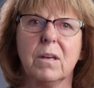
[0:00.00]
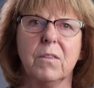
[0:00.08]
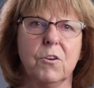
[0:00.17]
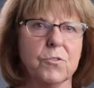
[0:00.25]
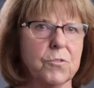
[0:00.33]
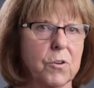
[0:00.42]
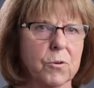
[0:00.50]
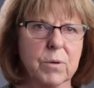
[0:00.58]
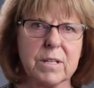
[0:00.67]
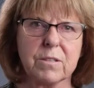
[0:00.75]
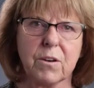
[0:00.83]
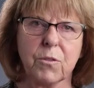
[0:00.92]
there's no
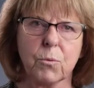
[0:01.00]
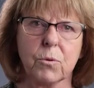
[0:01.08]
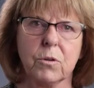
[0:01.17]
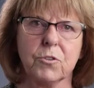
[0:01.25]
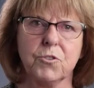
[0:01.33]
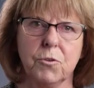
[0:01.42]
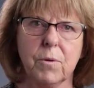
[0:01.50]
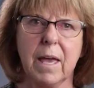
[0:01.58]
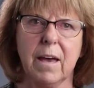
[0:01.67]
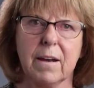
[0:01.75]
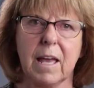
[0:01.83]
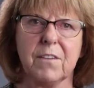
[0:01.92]
reason in the world you
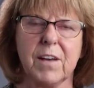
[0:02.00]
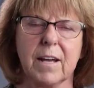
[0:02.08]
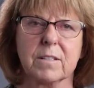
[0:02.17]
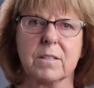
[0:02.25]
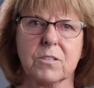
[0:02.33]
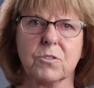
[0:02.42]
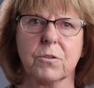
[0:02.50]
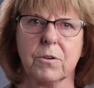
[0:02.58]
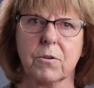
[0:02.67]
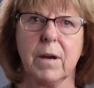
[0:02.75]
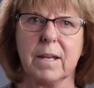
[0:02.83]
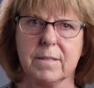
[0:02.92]
can't have access to their
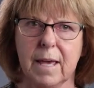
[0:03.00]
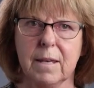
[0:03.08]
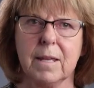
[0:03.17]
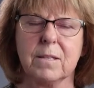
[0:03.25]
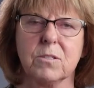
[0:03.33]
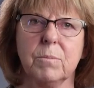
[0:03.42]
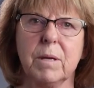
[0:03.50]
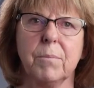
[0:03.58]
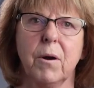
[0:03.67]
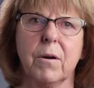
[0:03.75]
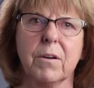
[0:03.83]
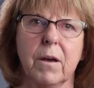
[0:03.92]
grades. That needs to be
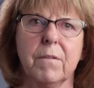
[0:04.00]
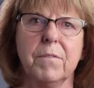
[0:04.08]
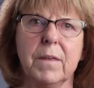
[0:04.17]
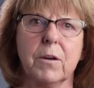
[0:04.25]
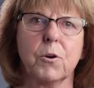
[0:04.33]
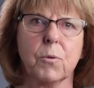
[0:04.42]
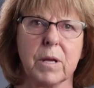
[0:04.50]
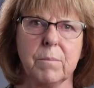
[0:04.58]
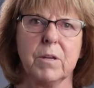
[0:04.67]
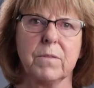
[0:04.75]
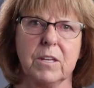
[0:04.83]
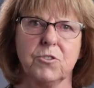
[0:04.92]
part of the
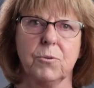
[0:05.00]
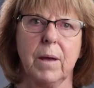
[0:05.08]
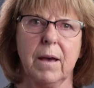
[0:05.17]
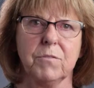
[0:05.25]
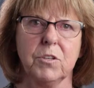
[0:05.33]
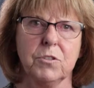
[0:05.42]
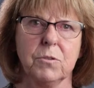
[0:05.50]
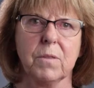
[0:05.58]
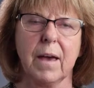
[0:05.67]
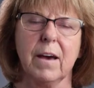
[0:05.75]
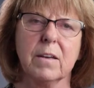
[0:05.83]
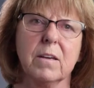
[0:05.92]
agreement that you have to do
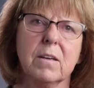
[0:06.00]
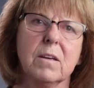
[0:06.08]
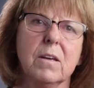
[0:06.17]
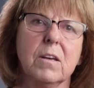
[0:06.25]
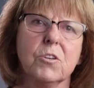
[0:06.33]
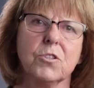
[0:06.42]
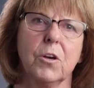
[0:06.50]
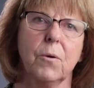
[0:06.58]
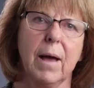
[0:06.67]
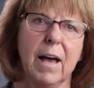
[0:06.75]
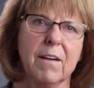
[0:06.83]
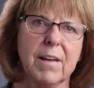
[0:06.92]
that. So
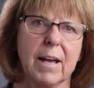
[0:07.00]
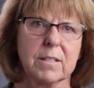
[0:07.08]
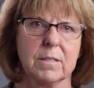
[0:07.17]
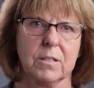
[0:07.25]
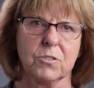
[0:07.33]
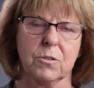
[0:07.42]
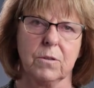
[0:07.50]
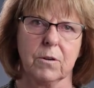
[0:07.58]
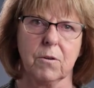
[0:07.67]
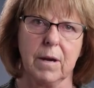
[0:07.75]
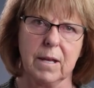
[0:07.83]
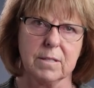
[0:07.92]
have access to their
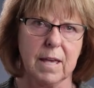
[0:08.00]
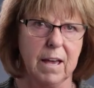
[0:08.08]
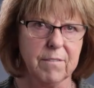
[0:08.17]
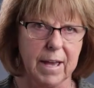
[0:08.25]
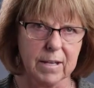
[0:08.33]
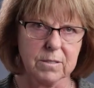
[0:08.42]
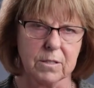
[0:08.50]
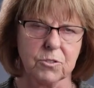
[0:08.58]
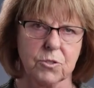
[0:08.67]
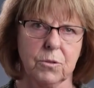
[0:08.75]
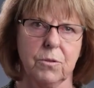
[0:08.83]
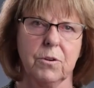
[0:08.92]
grades. Have
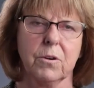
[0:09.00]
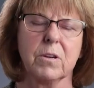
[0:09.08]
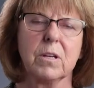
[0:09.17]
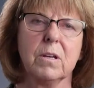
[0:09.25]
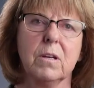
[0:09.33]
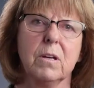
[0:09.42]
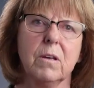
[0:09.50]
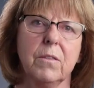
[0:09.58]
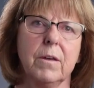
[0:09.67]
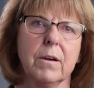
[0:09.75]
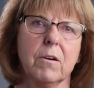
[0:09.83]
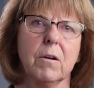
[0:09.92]
access to
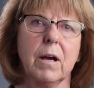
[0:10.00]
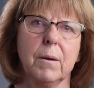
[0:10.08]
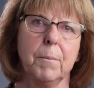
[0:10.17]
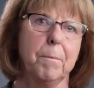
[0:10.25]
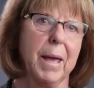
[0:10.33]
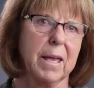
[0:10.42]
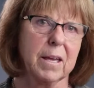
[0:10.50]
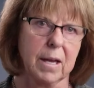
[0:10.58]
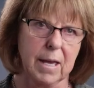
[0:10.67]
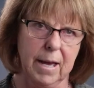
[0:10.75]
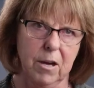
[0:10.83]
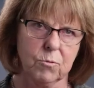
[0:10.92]
their bank
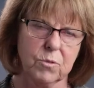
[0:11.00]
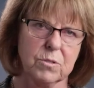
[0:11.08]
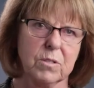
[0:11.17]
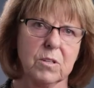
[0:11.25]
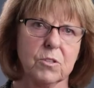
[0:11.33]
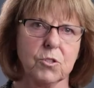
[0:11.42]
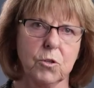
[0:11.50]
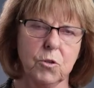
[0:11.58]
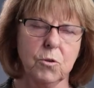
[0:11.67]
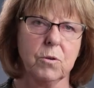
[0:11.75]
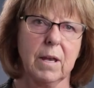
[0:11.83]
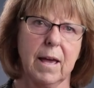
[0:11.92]
accounts so
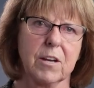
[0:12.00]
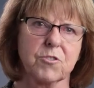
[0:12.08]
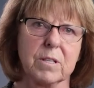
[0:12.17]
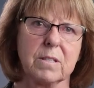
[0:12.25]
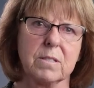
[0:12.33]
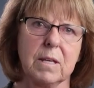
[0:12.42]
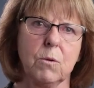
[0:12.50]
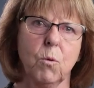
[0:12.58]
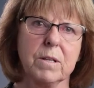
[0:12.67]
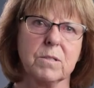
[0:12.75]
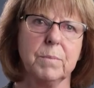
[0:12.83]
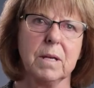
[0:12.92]
you can actually see
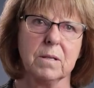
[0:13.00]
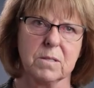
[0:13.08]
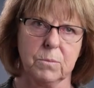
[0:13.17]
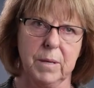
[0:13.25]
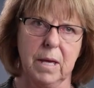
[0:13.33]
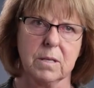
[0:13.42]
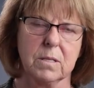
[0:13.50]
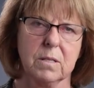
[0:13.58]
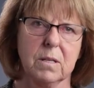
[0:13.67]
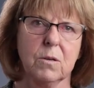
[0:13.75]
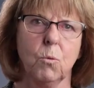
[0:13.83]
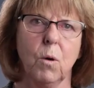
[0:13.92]
what's being spent,
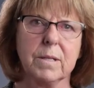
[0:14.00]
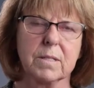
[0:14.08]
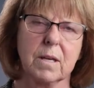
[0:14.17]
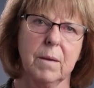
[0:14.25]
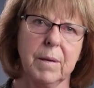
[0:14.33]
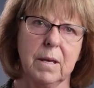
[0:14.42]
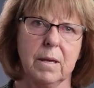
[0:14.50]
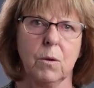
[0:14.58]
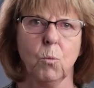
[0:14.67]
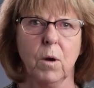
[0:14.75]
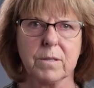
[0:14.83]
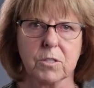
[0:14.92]
what's coming in,
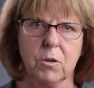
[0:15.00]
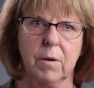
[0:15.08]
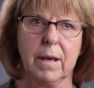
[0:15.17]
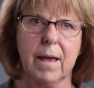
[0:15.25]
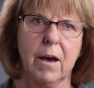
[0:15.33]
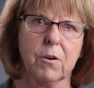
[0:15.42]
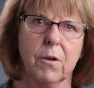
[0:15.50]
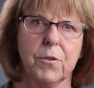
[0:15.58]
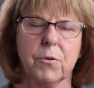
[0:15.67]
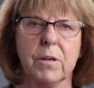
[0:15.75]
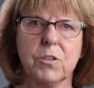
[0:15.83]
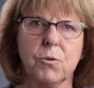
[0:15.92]
what's going out. Are
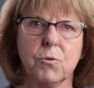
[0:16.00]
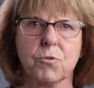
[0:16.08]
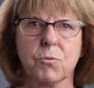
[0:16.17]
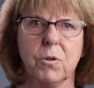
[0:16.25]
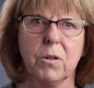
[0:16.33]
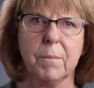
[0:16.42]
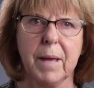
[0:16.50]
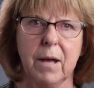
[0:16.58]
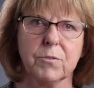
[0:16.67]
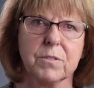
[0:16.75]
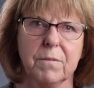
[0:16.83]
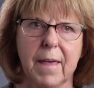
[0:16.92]
there unusual
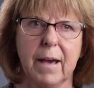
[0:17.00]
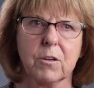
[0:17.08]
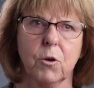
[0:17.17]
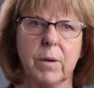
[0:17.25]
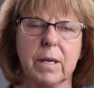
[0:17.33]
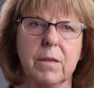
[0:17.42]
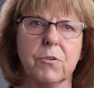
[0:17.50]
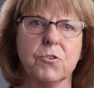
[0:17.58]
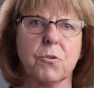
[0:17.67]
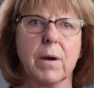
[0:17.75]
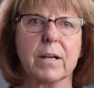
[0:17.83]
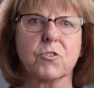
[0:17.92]
amounts of that going either
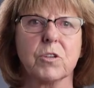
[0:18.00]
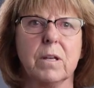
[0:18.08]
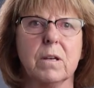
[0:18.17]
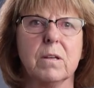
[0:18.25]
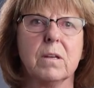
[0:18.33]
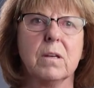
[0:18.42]
direction?